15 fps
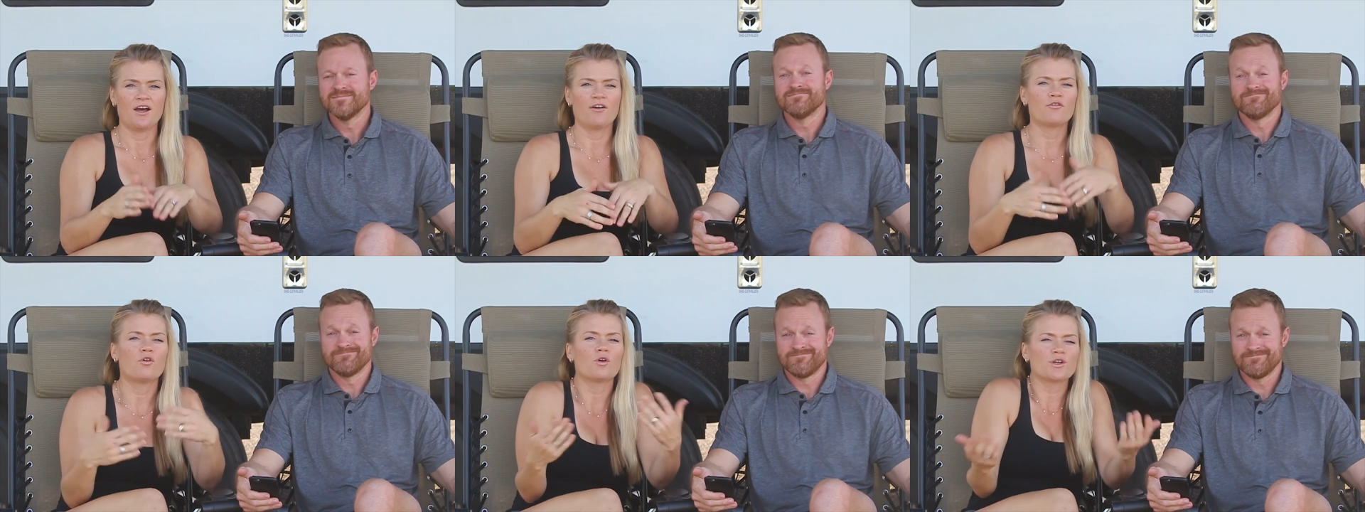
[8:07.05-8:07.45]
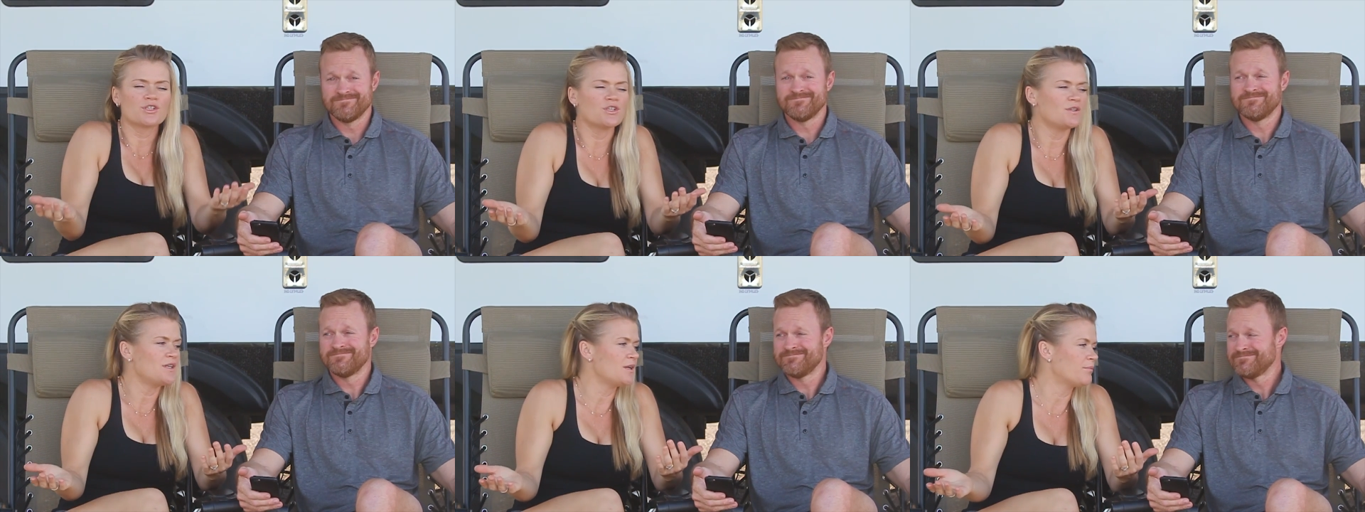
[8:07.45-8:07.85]
Speaker 1: Of
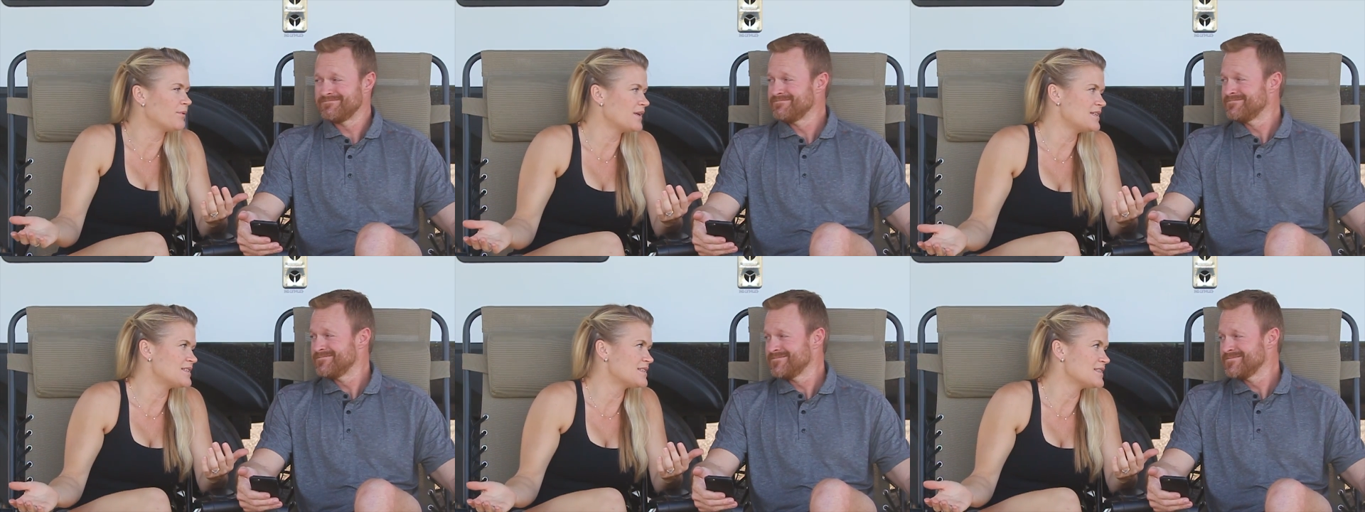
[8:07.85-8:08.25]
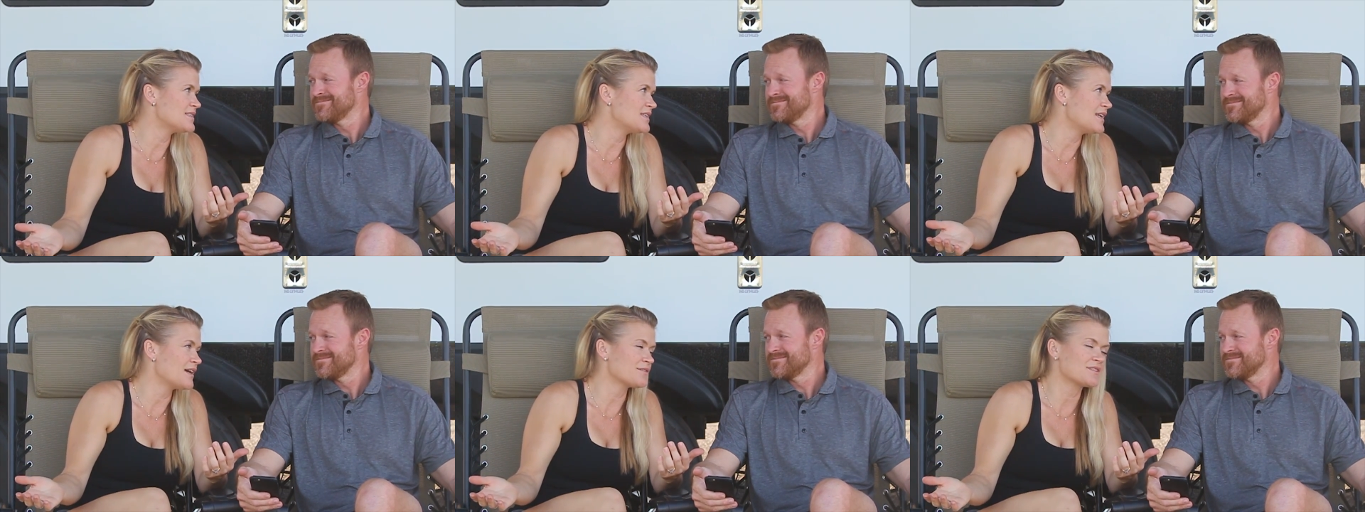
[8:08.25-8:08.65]
course, you need a place to
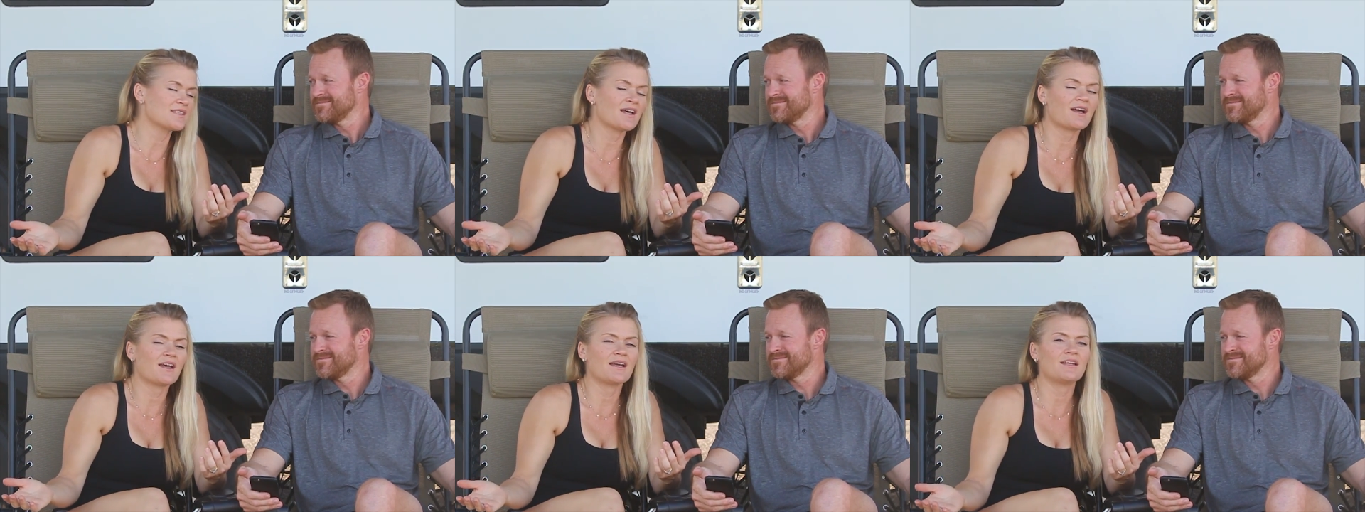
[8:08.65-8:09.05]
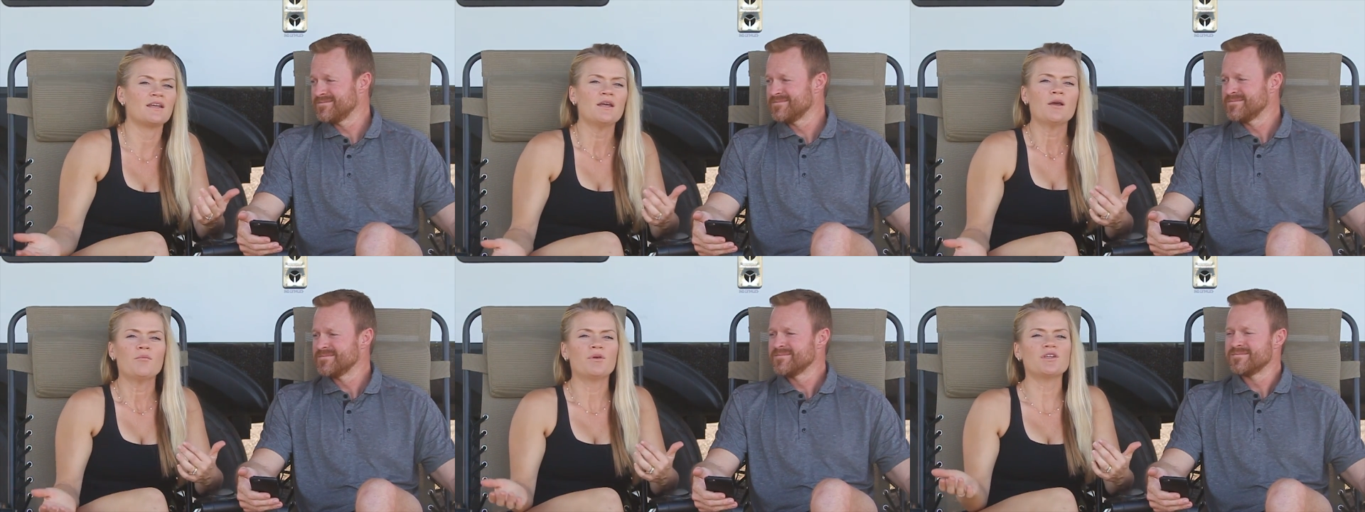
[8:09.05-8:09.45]
sit outside,
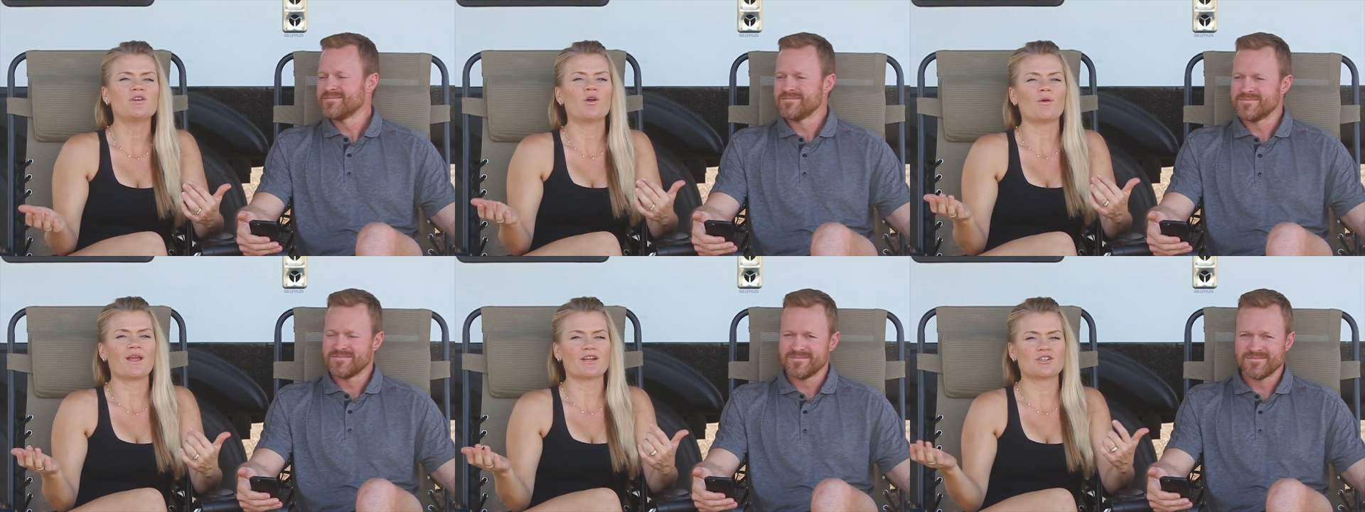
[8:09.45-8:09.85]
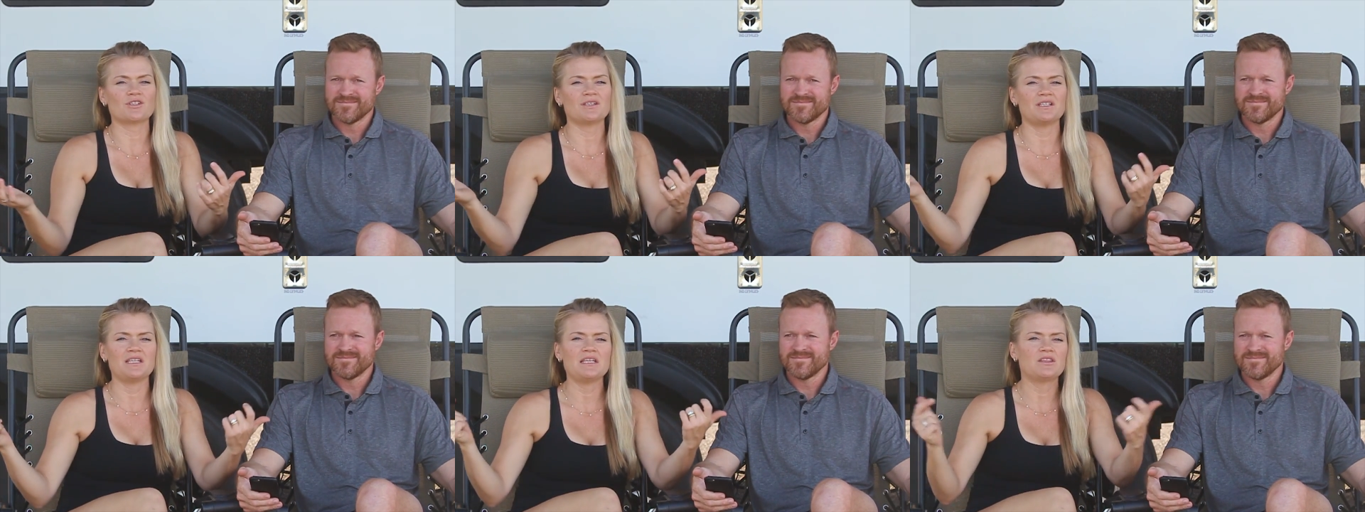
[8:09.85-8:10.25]
but you don't
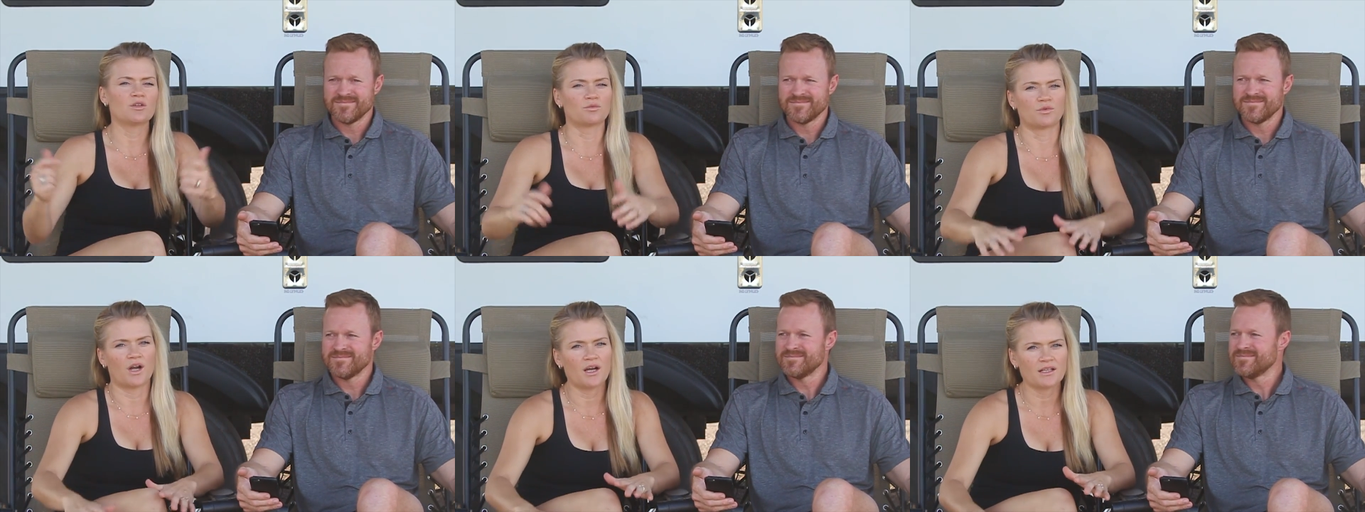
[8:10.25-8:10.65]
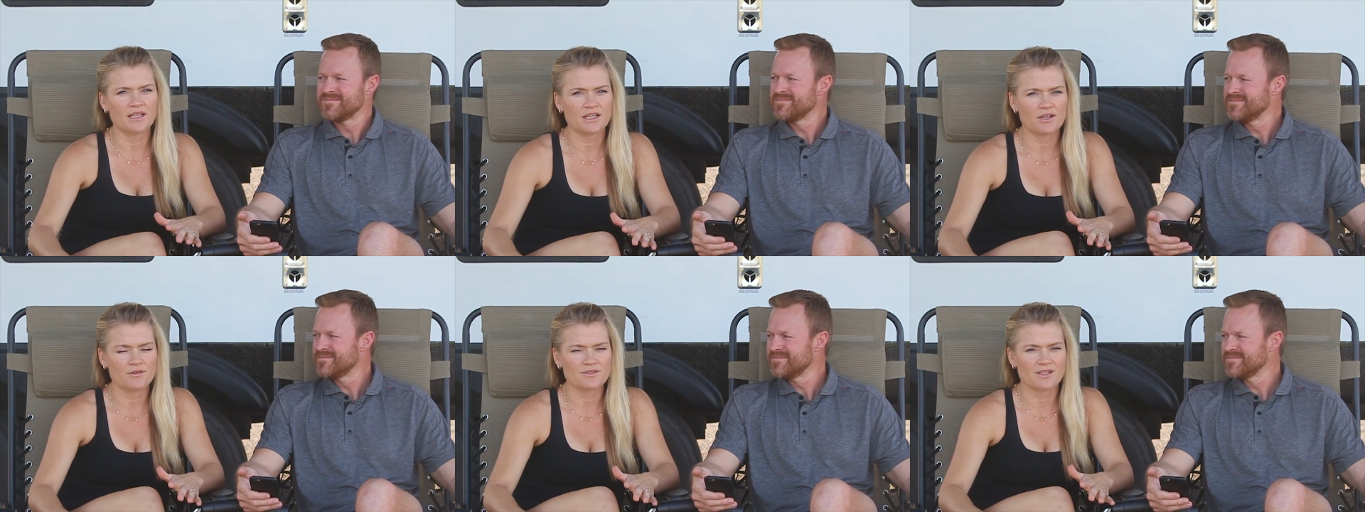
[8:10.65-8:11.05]
actually need the rug
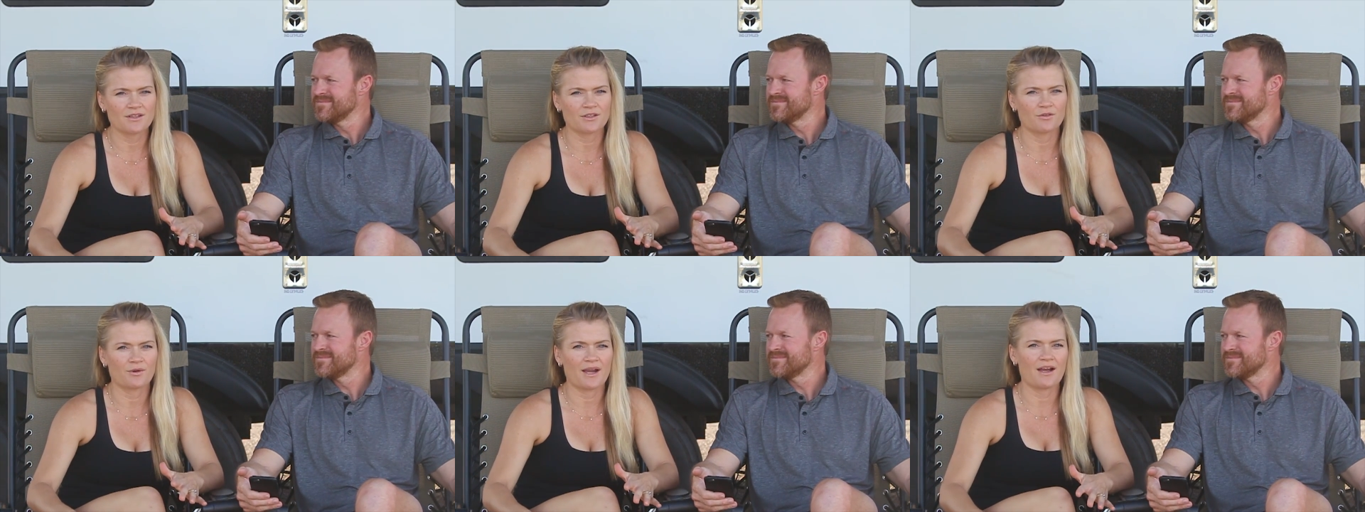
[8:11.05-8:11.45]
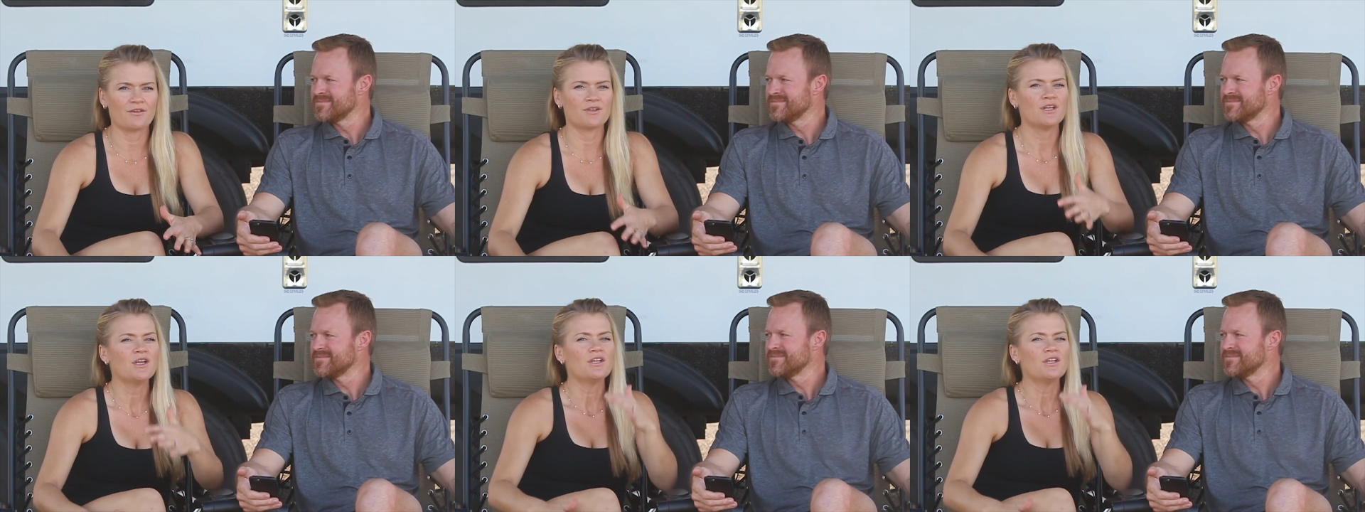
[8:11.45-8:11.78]
that goes on the ground.